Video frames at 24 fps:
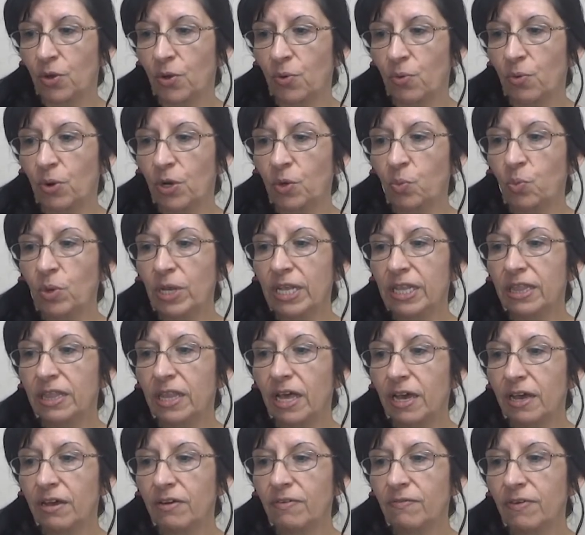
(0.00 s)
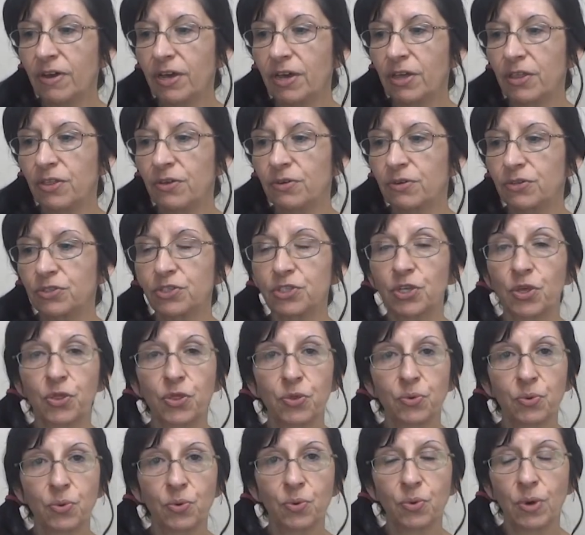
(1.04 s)
When we love others
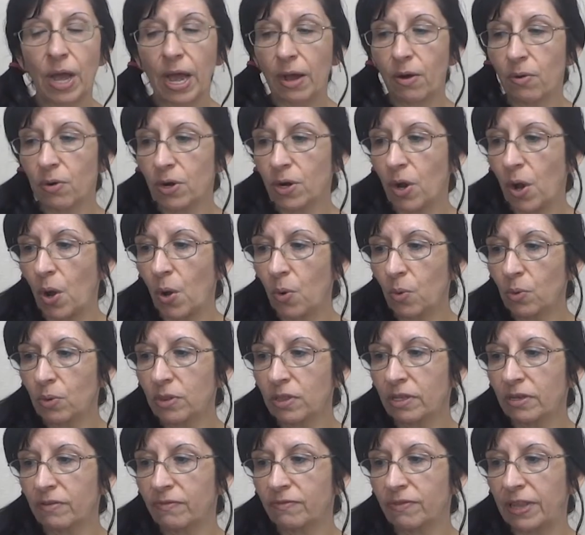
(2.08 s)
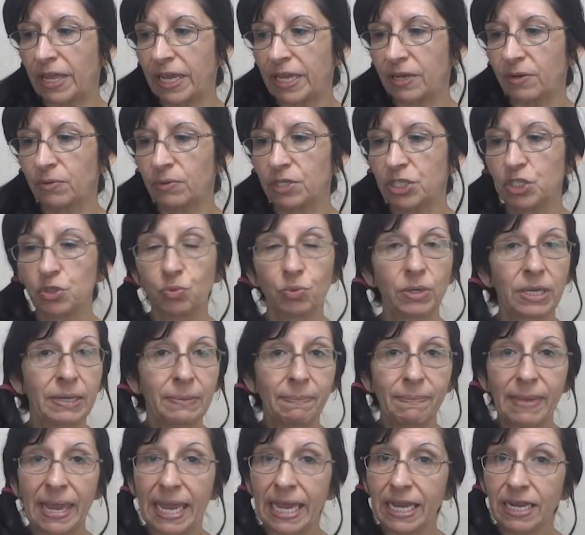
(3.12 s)
through our own love language, we
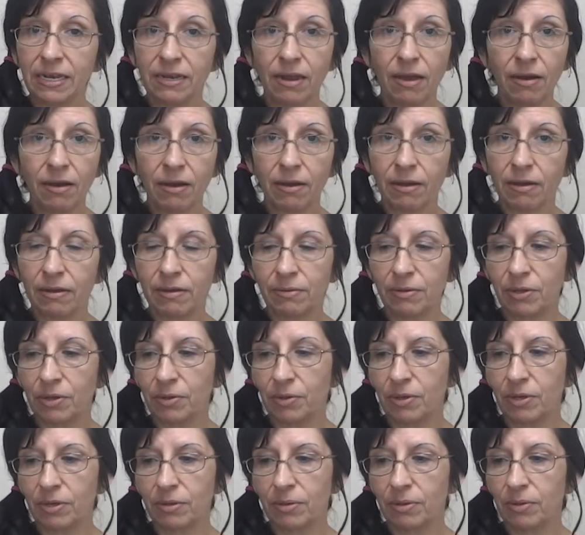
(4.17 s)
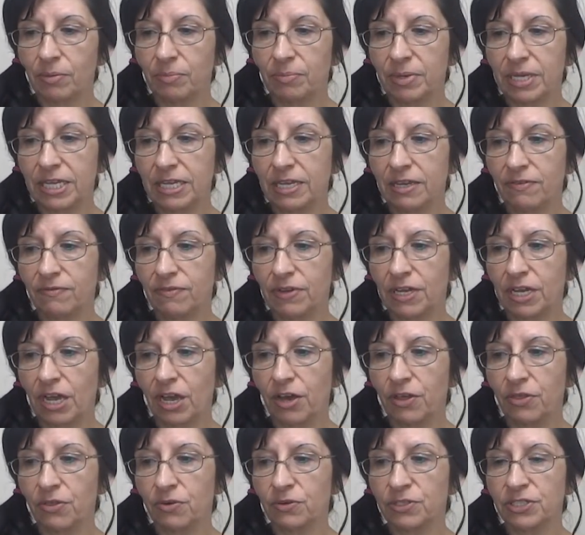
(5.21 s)
may not be giving
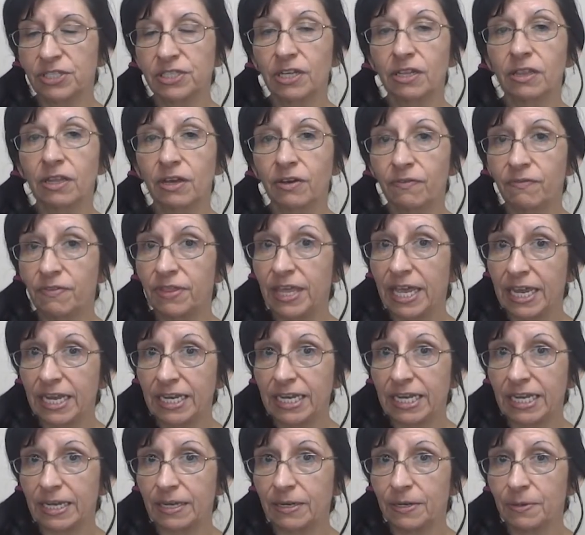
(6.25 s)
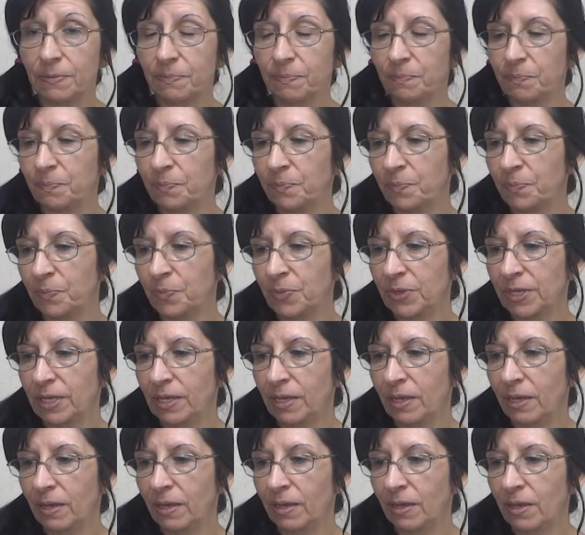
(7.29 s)
others the love they need.
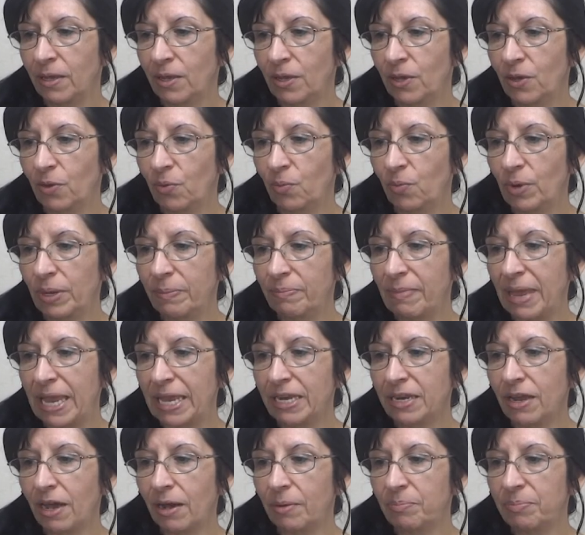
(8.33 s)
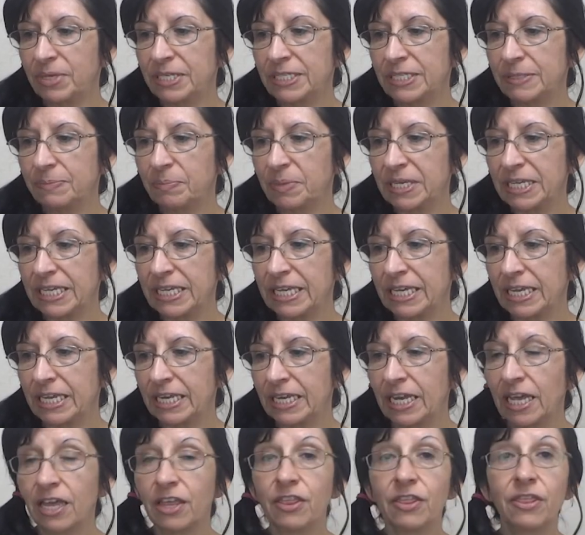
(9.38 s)
We may not be
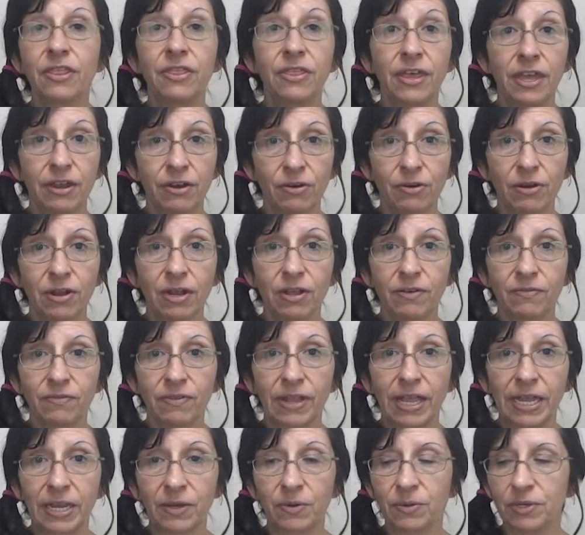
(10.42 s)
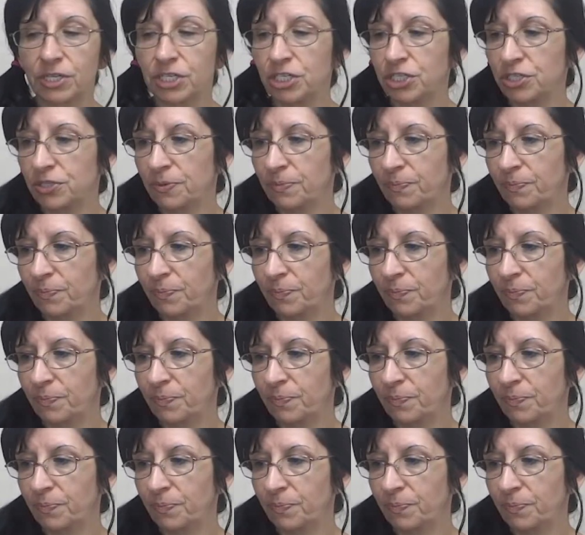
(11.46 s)
speaking their love language.